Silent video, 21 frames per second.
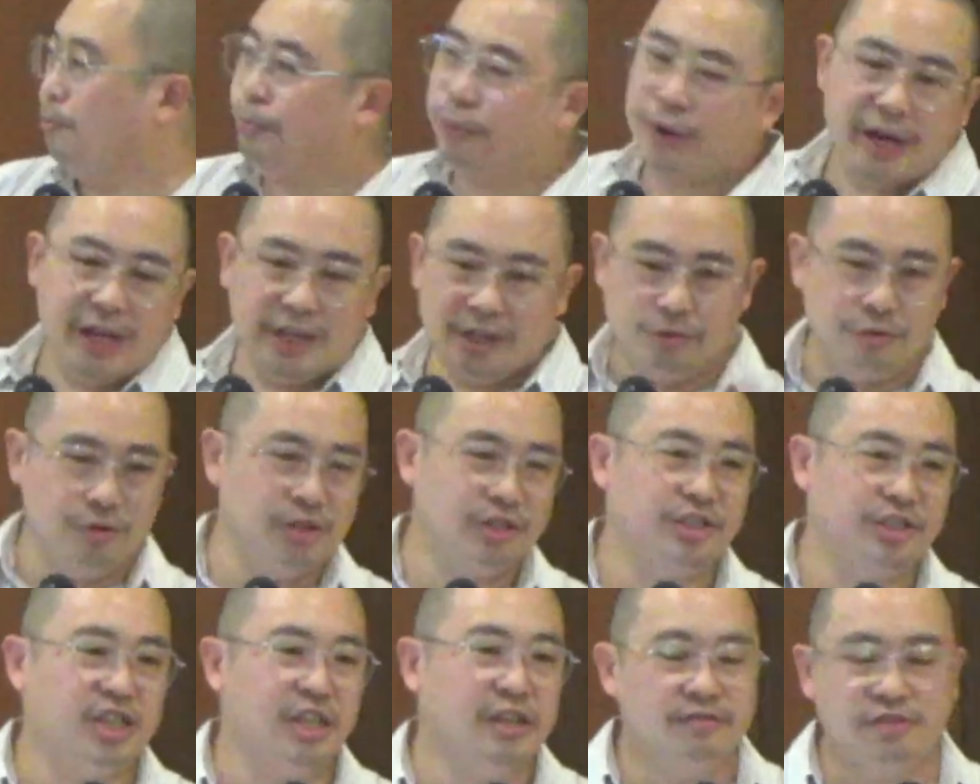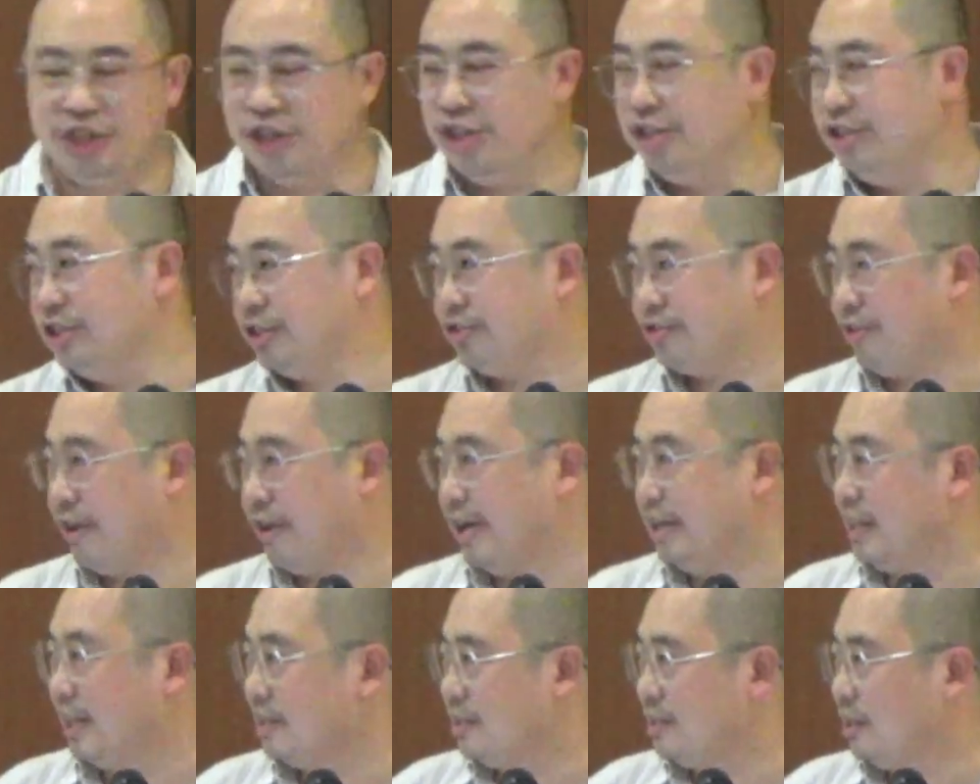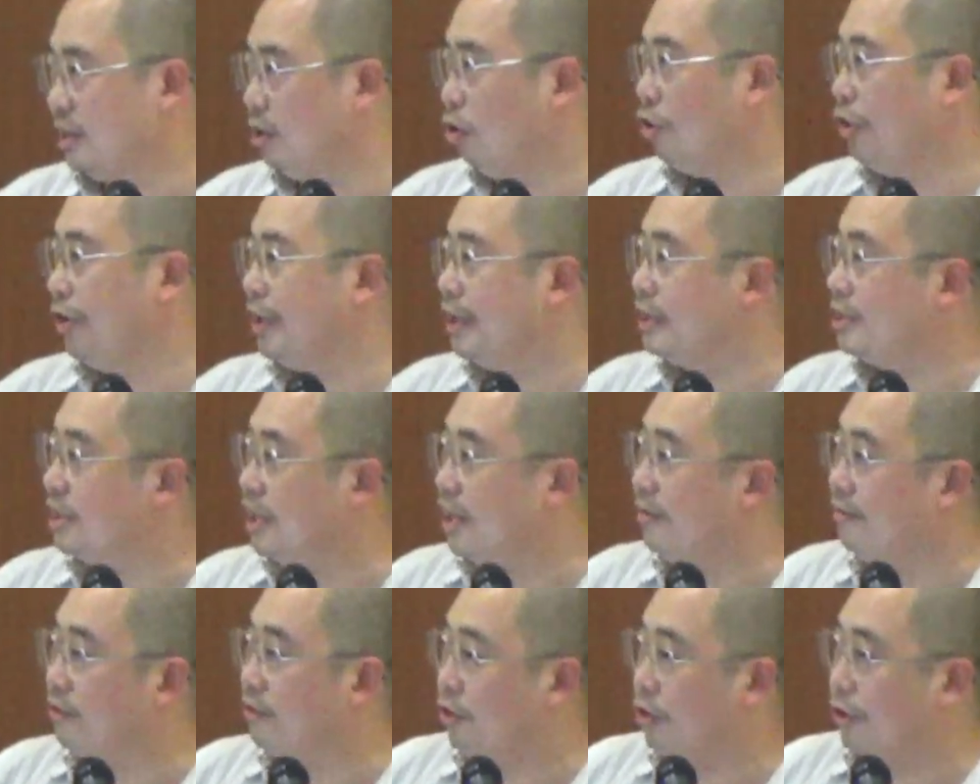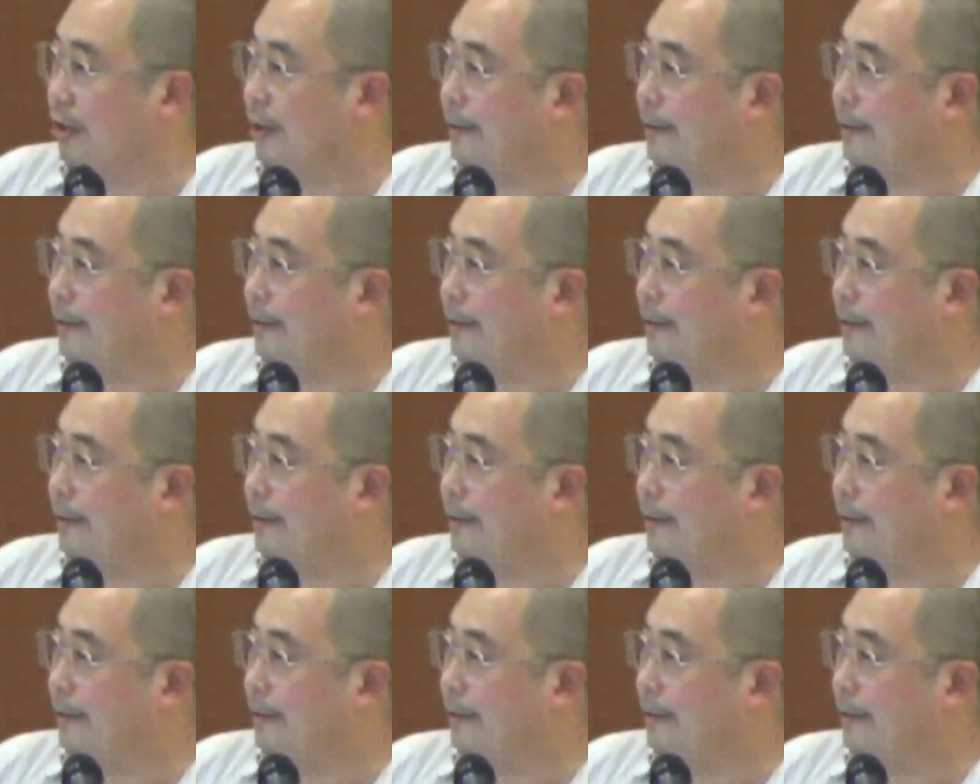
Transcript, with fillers: pray to receive Jesus Christ as their Lord and Savior.